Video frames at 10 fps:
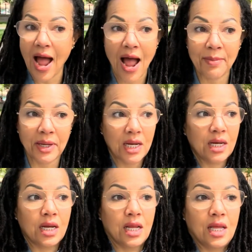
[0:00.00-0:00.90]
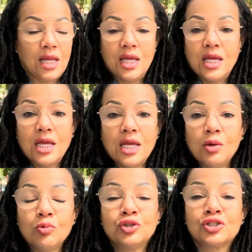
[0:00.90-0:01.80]
I mean,
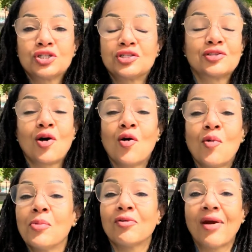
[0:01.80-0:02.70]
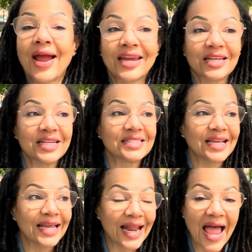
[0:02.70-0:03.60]
it was just so miraculous.
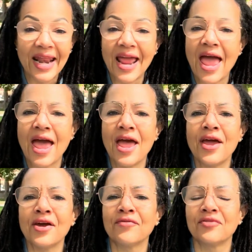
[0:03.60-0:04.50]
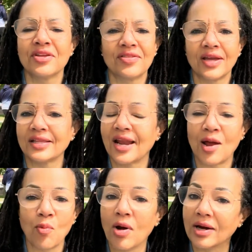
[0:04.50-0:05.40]
It had everything that
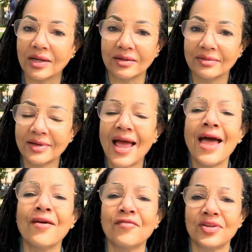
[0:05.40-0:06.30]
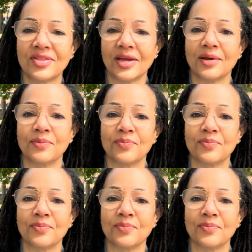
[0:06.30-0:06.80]
I wanted, everything.